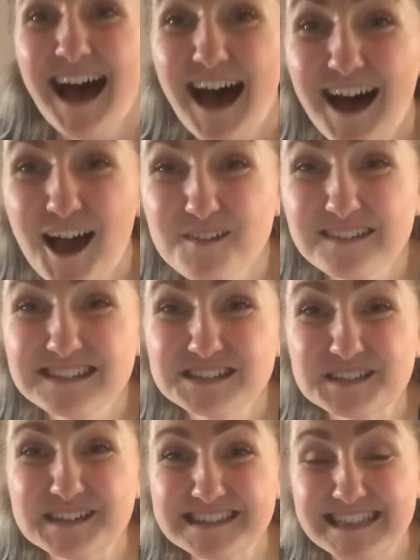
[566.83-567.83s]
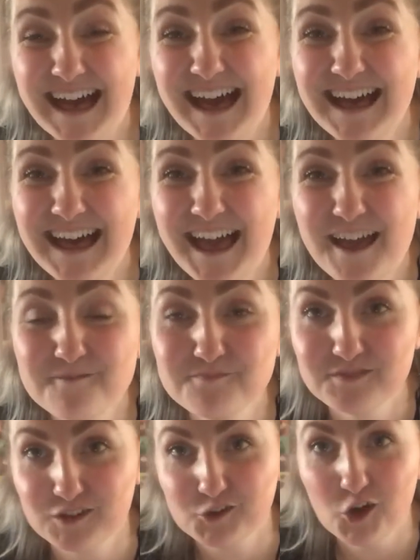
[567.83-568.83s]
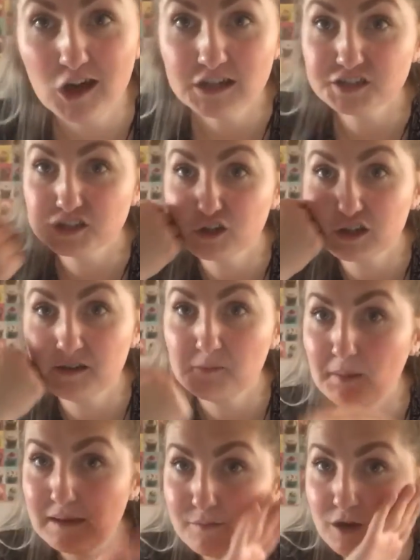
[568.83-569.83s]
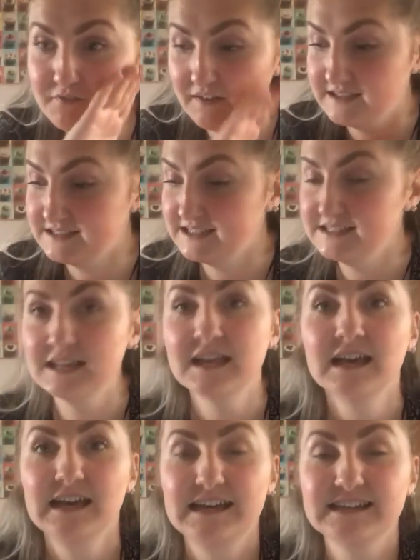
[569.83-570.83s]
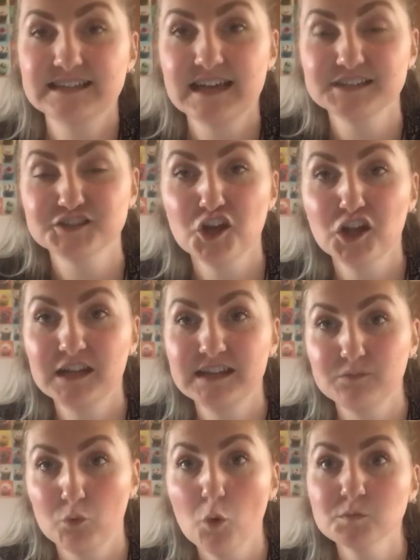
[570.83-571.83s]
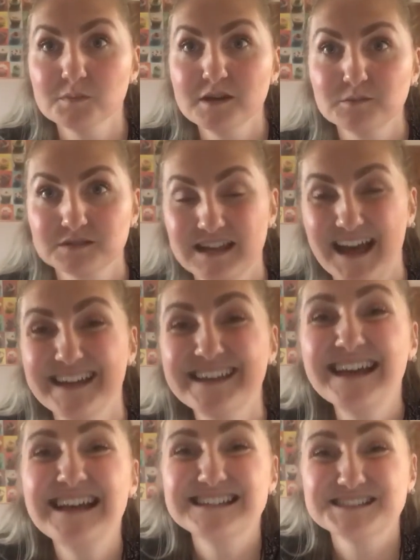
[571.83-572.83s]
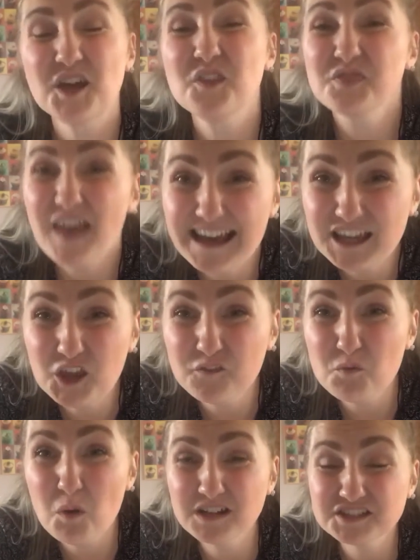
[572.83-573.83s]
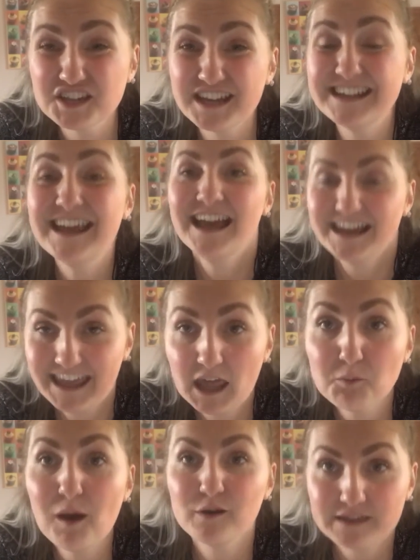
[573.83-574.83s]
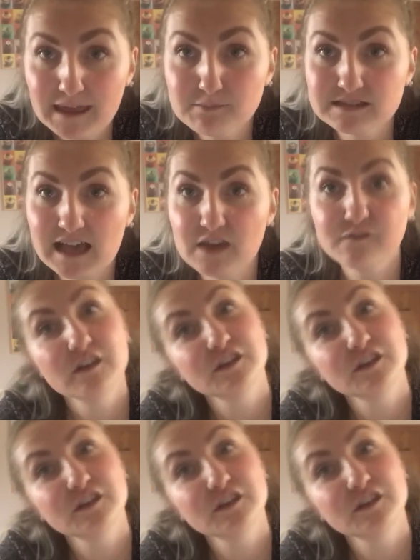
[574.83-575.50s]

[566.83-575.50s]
I hope you enjoyed that. Um, gosh, look how pink my face is. It has certainly warmed me up today. So thank you for watching. Keep well, keep safe.